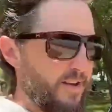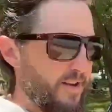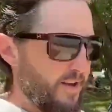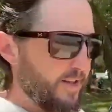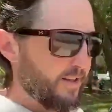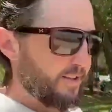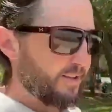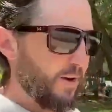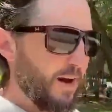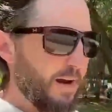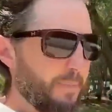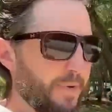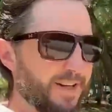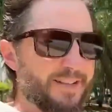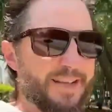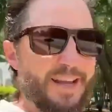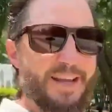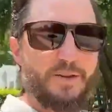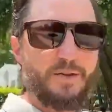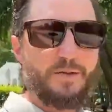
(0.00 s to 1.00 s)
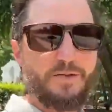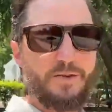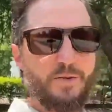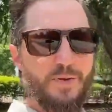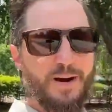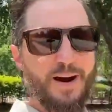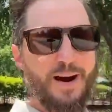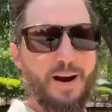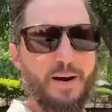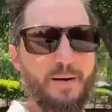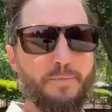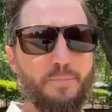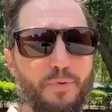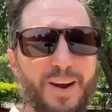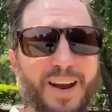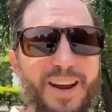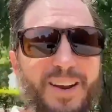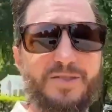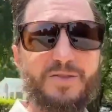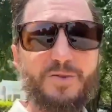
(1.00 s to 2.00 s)
And so I'm gonna take you through our
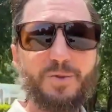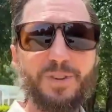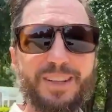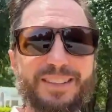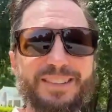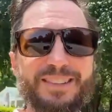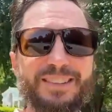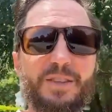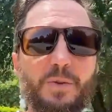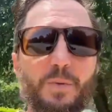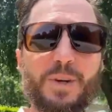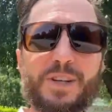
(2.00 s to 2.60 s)
brand new listing,